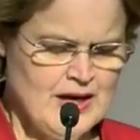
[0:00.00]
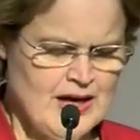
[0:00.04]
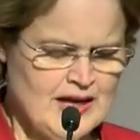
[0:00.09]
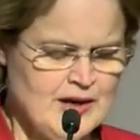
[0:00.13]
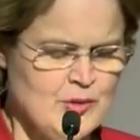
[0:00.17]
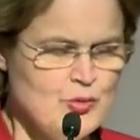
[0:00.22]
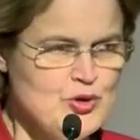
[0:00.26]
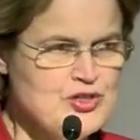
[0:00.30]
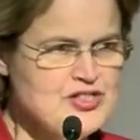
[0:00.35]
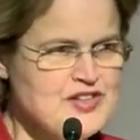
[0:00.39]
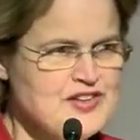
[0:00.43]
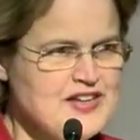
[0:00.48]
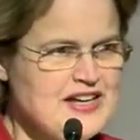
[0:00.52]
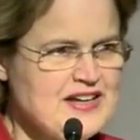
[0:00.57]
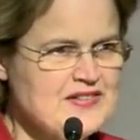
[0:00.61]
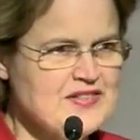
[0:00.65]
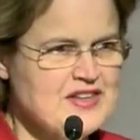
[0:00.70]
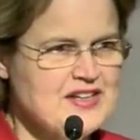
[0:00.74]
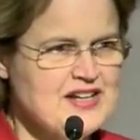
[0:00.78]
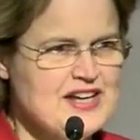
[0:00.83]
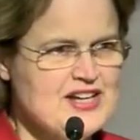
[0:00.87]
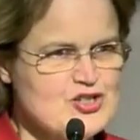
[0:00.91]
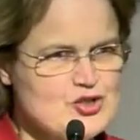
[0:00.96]
And I want to thank
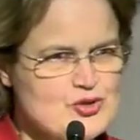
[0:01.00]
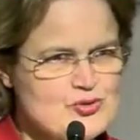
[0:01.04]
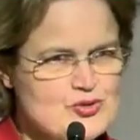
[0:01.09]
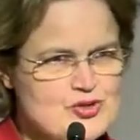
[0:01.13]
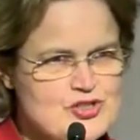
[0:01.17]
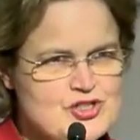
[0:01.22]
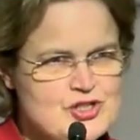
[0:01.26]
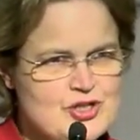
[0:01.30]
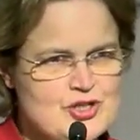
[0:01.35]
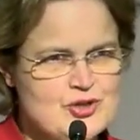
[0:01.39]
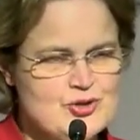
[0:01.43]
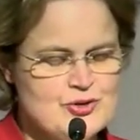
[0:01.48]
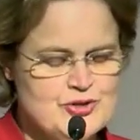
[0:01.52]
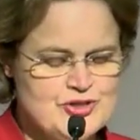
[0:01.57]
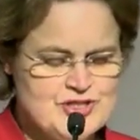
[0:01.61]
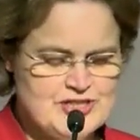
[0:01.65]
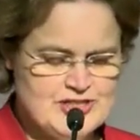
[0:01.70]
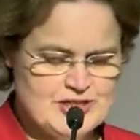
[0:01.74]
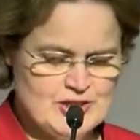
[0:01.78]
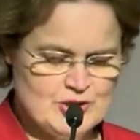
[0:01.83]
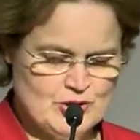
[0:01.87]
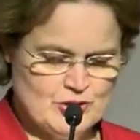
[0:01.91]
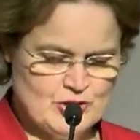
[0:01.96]
the National
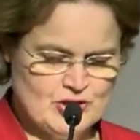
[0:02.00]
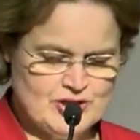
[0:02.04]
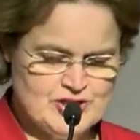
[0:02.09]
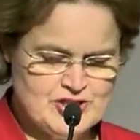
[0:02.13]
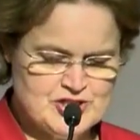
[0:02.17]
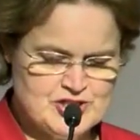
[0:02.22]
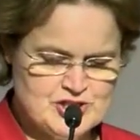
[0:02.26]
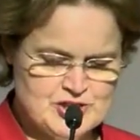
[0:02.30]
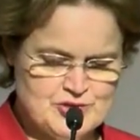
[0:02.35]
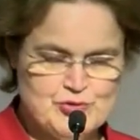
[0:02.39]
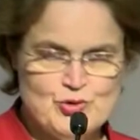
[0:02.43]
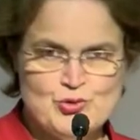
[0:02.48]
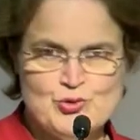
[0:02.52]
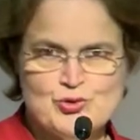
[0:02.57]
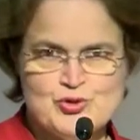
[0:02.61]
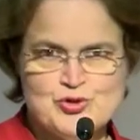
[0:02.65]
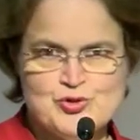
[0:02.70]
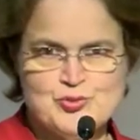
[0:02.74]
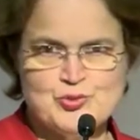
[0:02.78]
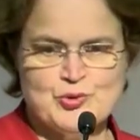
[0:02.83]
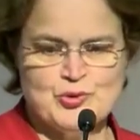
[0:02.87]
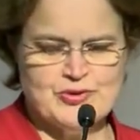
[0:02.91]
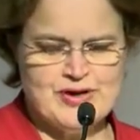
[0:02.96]
Security College and, of
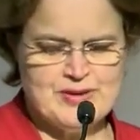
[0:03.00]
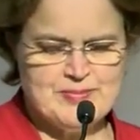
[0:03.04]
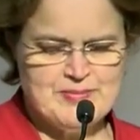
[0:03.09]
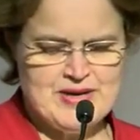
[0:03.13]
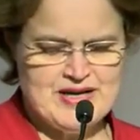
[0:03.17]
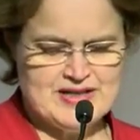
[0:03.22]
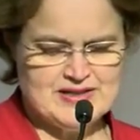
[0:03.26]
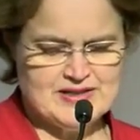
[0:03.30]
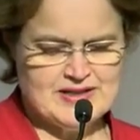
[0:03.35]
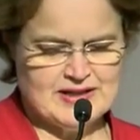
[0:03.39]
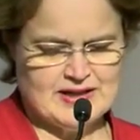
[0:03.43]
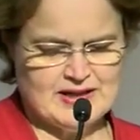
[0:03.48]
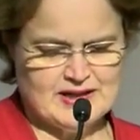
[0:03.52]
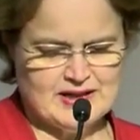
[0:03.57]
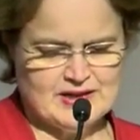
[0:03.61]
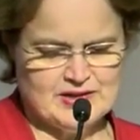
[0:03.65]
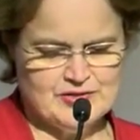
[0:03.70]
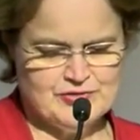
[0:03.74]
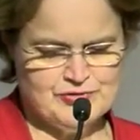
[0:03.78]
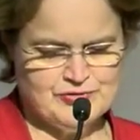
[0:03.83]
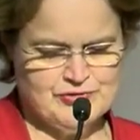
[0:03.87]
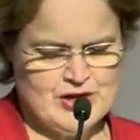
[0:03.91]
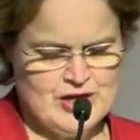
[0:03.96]
course, Rory
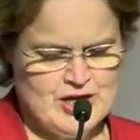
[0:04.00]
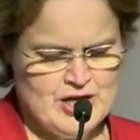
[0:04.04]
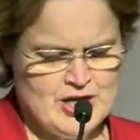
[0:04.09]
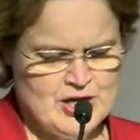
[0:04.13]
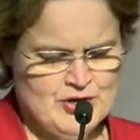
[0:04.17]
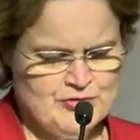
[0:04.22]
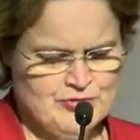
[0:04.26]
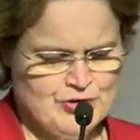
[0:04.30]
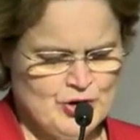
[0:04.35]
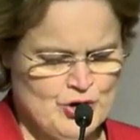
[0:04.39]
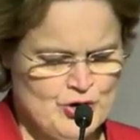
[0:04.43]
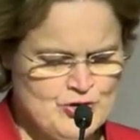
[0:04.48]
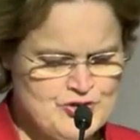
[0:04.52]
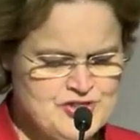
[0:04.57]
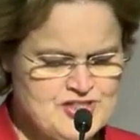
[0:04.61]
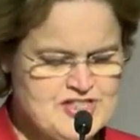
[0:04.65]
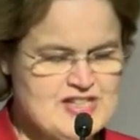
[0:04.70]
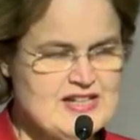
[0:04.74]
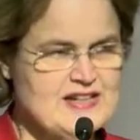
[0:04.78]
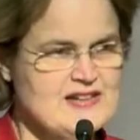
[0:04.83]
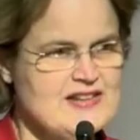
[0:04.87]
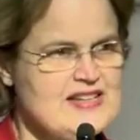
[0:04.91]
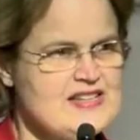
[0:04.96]
Metcalf for
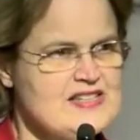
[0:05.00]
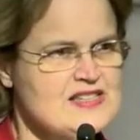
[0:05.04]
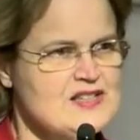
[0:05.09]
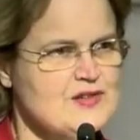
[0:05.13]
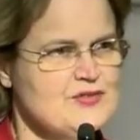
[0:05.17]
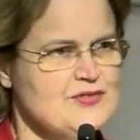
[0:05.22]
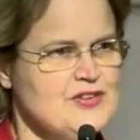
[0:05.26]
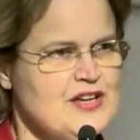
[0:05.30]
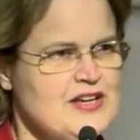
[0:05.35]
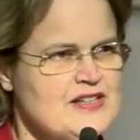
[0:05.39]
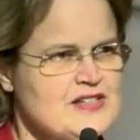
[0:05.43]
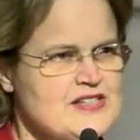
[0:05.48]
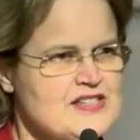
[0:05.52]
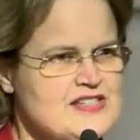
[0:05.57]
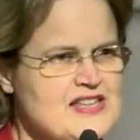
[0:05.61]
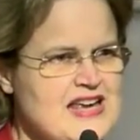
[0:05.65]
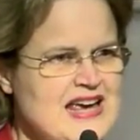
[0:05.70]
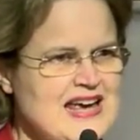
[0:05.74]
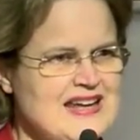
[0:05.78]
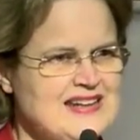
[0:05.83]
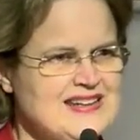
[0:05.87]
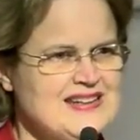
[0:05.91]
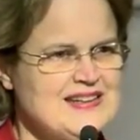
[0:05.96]
hosting these events
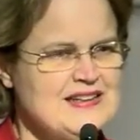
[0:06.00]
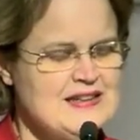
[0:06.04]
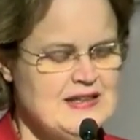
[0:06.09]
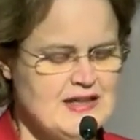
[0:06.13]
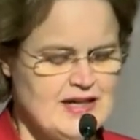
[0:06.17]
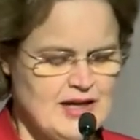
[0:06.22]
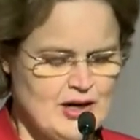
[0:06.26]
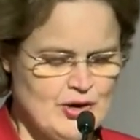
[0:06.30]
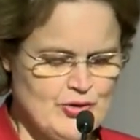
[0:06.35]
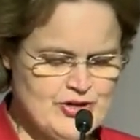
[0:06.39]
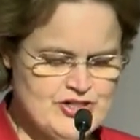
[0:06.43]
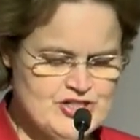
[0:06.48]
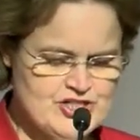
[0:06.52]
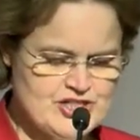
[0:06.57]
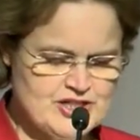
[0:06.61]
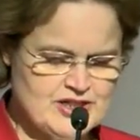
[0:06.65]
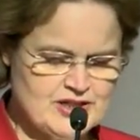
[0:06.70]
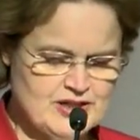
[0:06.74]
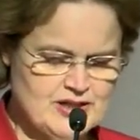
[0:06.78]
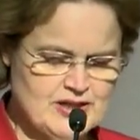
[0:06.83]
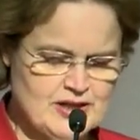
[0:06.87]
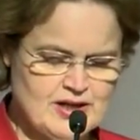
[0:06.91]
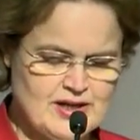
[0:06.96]
and
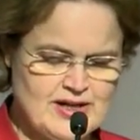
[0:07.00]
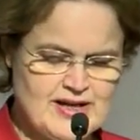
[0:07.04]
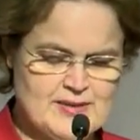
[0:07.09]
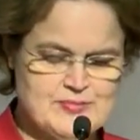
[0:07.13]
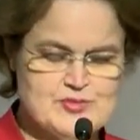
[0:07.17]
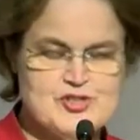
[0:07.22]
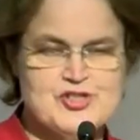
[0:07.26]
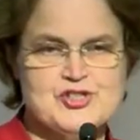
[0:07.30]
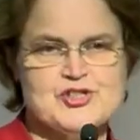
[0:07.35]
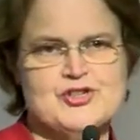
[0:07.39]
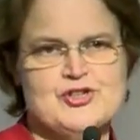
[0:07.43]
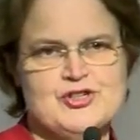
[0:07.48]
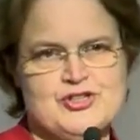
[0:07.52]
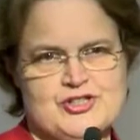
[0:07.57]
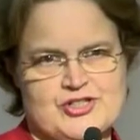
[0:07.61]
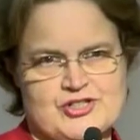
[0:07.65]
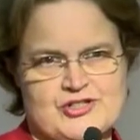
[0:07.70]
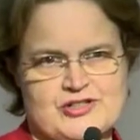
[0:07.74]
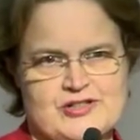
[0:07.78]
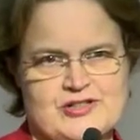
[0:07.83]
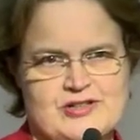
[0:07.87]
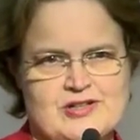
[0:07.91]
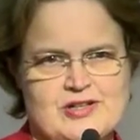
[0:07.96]
encouraging, I am
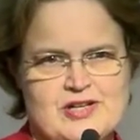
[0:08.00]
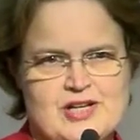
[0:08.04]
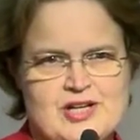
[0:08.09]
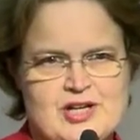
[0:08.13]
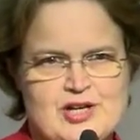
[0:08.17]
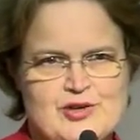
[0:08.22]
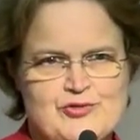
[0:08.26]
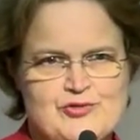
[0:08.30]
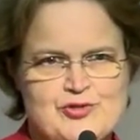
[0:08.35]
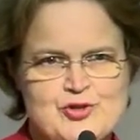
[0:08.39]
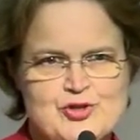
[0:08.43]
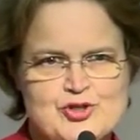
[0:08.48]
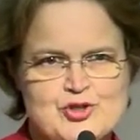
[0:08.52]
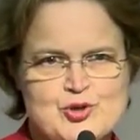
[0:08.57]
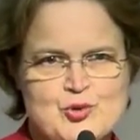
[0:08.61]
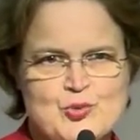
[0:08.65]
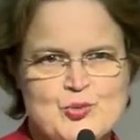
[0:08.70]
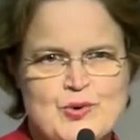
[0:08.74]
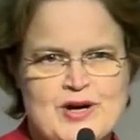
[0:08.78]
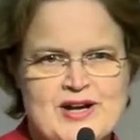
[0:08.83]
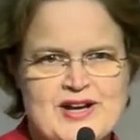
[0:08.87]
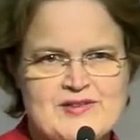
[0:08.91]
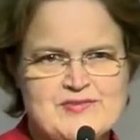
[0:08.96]
certain, future
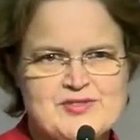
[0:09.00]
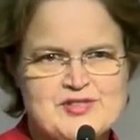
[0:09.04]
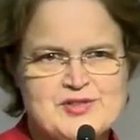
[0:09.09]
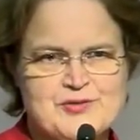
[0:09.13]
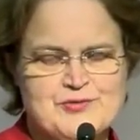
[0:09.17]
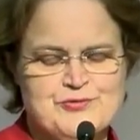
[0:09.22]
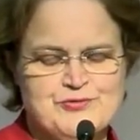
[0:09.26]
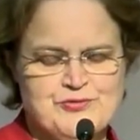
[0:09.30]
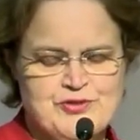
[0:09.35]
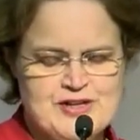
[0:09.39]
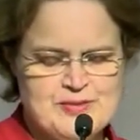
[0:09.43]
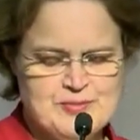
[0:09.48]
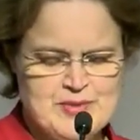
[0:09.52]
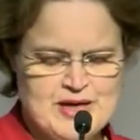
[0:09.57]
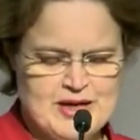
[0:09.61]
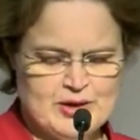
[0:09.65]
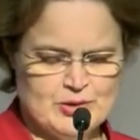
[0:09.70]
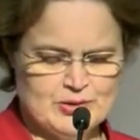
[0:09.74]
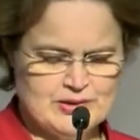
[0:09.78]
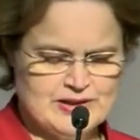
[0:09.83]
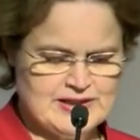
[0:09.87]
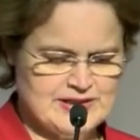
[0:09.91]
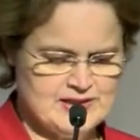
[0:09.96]
waves of
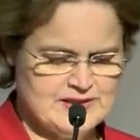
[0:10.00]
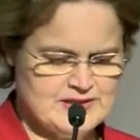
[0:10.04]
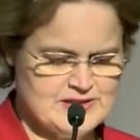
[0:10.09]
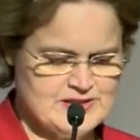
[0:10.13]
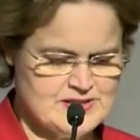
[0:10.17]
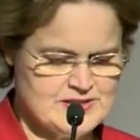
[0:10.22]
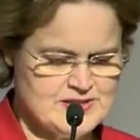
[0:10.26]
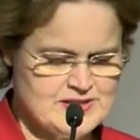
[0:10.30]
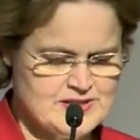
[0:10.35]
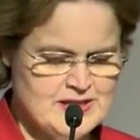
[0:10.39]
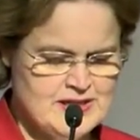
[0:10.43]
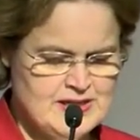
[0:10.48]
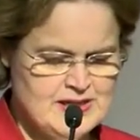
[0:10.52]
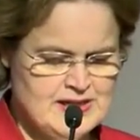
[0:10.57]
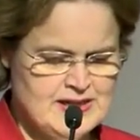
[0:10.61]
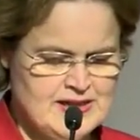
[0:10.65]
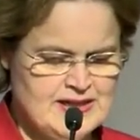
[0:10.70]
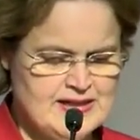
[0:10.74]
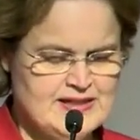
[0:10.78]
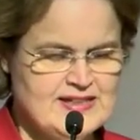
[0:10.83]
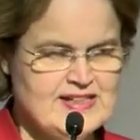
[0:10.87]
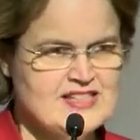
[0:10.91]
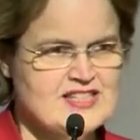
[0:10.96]
female leaders
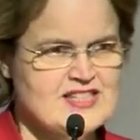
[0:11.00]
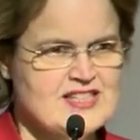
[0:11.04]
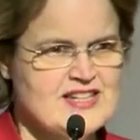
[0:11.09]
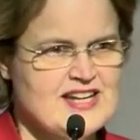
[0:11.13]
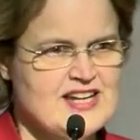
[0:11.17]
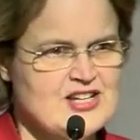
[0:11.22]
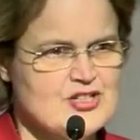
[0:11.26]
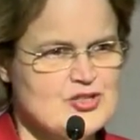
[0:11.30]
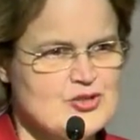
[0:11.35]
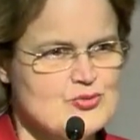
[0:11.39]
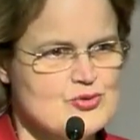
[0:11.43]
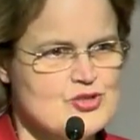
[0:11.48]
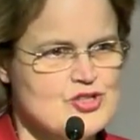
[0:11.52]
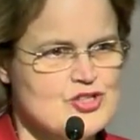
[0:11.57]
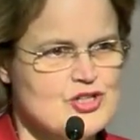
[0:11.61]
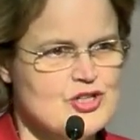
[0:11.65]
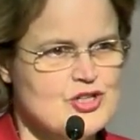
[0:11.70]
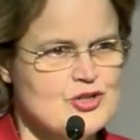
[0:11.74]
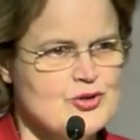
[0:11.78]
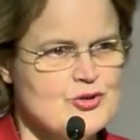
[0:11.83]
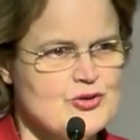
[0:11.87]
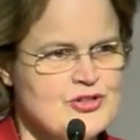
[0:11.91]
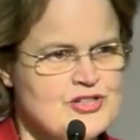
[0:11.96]
in international
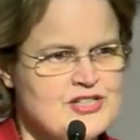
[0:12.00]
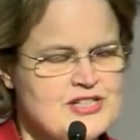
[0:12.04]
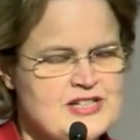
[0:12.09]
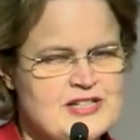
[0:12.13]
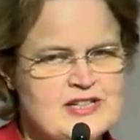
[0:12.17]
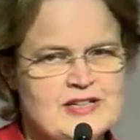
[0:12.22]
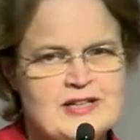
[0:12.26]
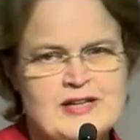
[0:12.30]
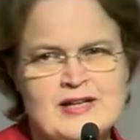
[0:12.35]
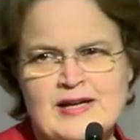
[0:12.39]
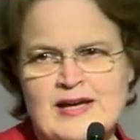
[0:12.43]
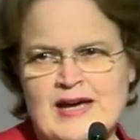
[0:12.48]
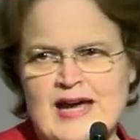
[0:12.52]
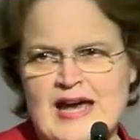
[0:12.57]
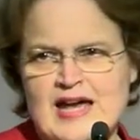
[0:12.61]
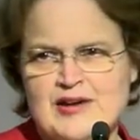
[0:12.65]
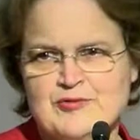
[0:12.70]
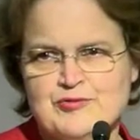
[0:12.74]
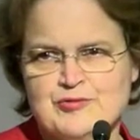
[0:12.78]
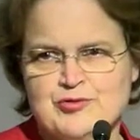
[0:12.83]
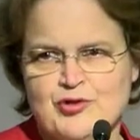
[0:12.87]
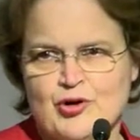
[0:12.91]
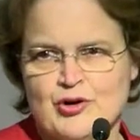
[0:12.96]
security
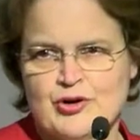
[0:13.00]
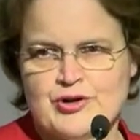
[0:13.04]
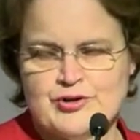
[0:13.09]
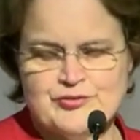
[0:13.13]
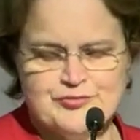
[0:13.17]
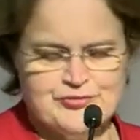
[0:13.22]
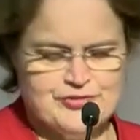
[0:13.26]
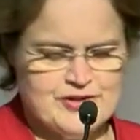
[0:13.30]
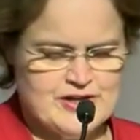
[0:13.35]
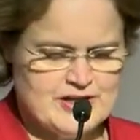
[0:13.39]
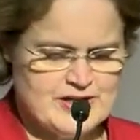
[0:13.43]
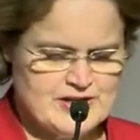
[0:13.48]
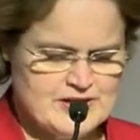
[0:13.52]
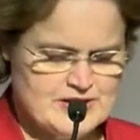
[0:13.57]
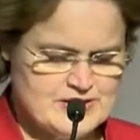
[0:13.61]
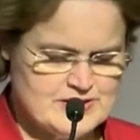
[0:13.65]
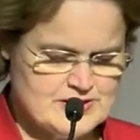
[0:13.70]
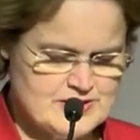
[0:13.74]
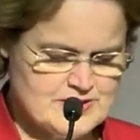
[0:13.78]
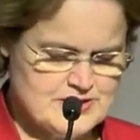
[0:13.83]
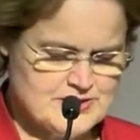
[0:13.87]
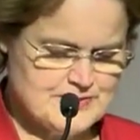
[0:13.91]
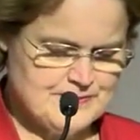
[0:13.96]
and foreign
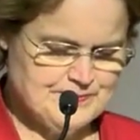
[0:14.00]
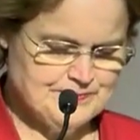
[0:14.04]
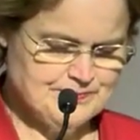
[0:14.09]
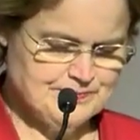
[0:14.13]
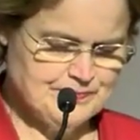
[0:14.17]
affairs.